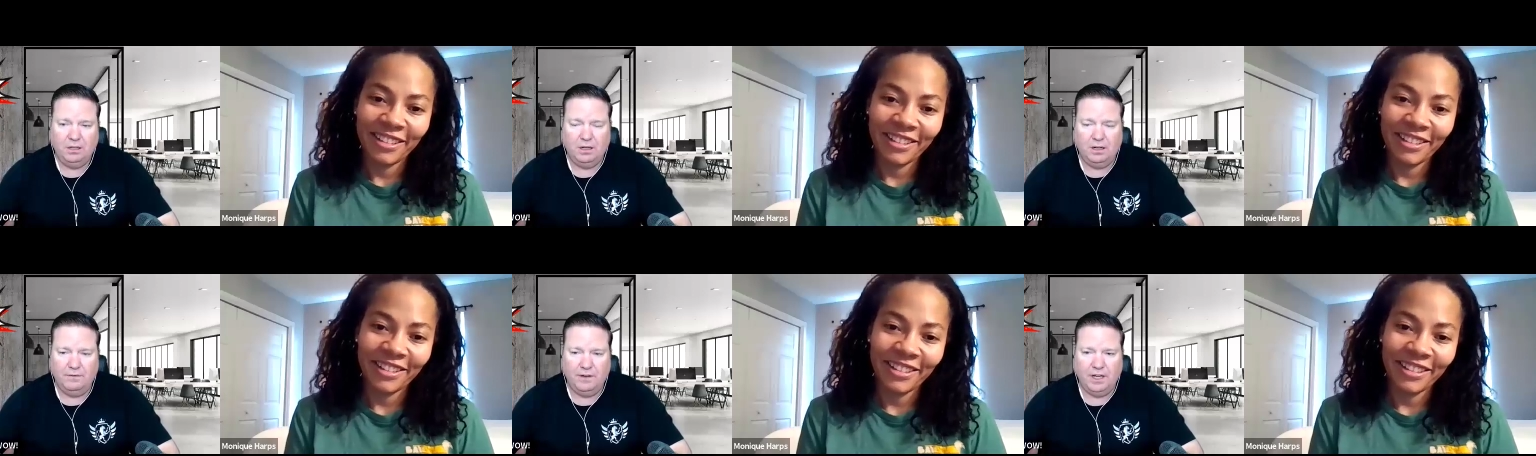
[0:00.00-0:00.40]

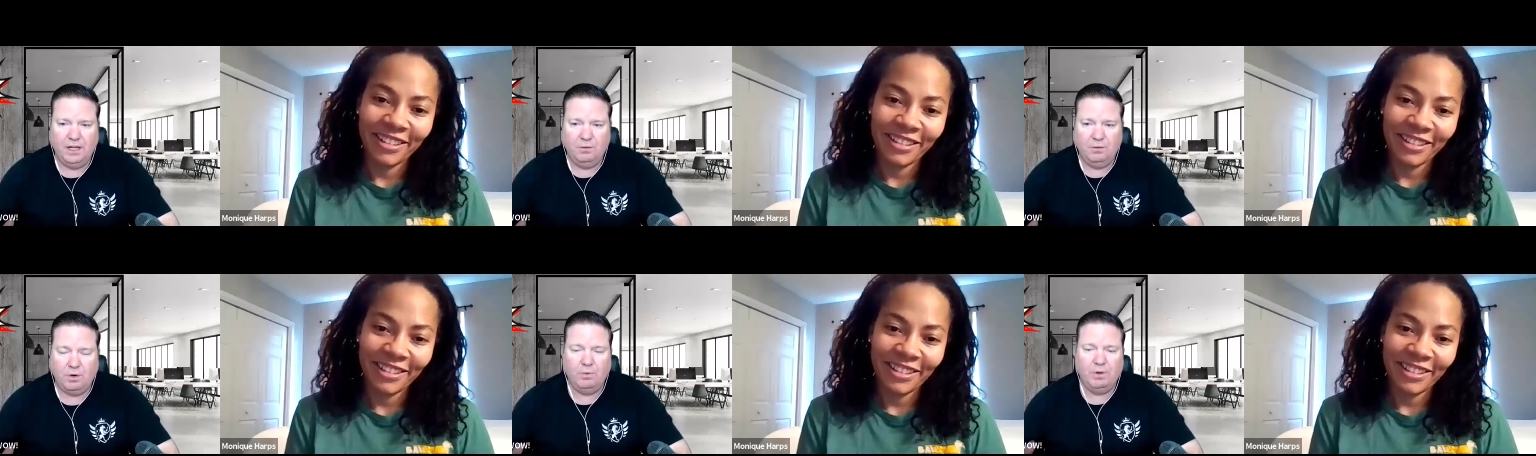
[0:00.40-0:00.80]

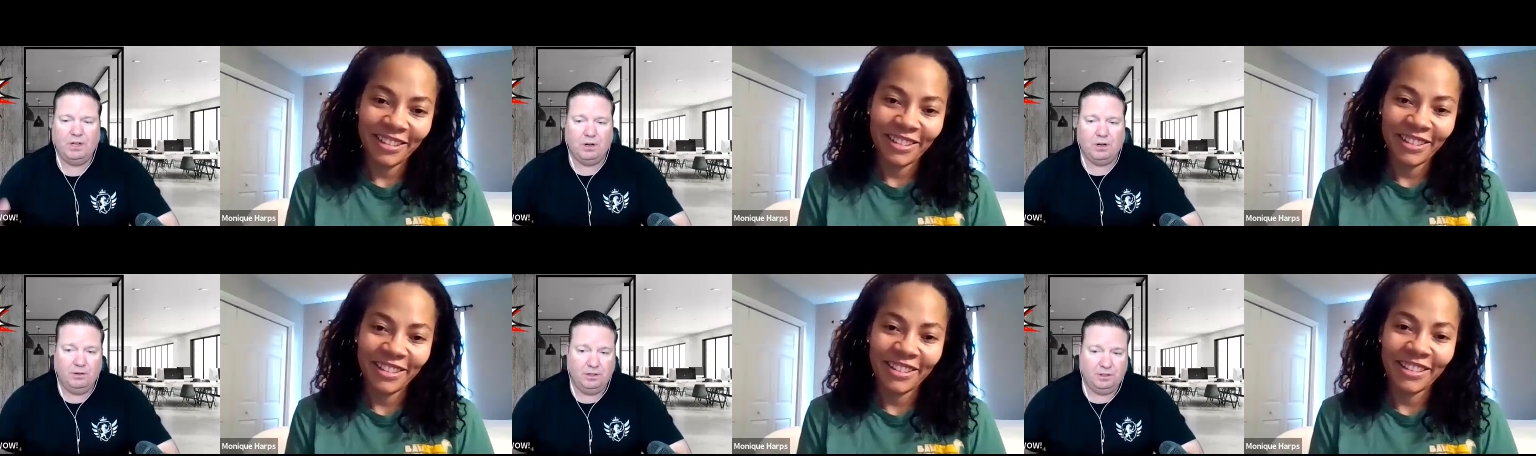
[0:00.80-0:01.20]
Speaker 1: event, what we
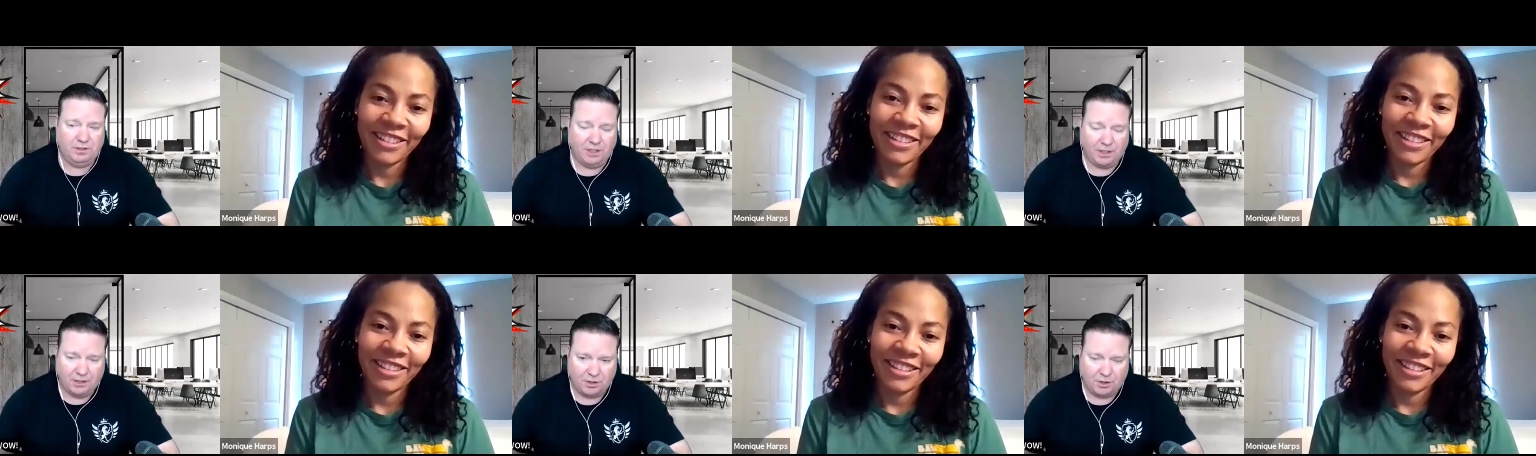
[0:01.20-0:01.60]
call the
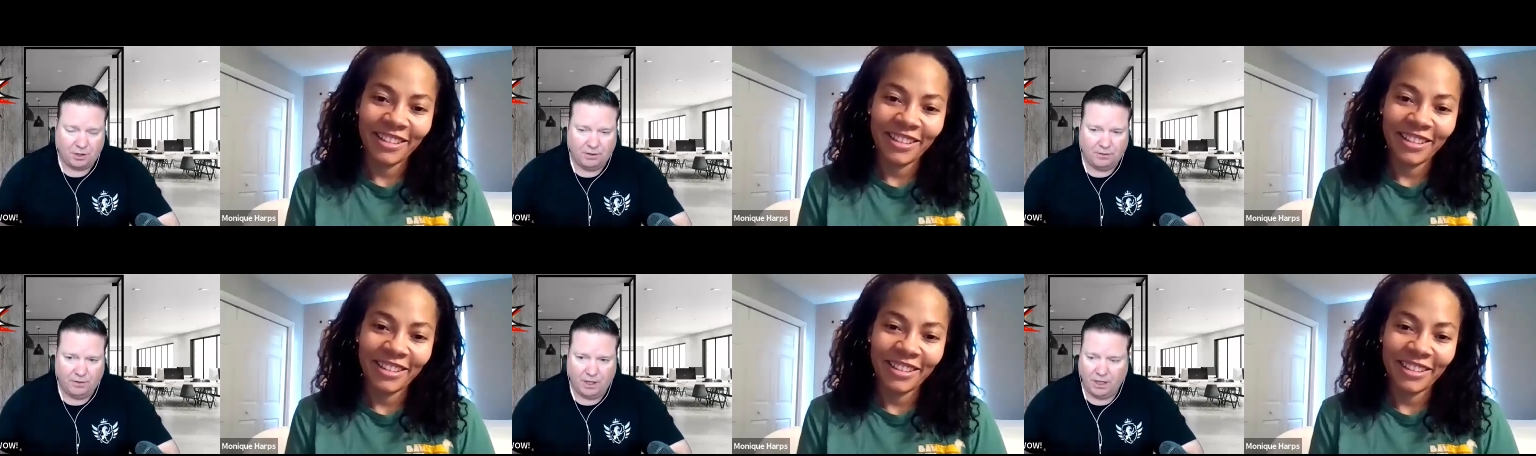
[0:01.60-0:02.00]

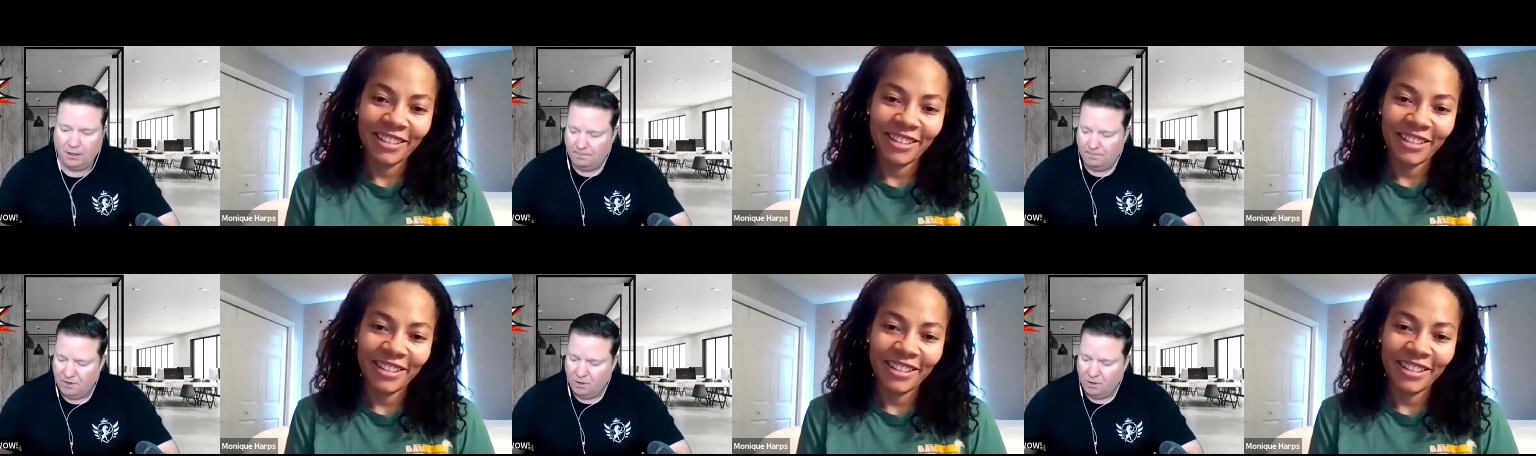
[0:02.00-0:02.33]
signature event,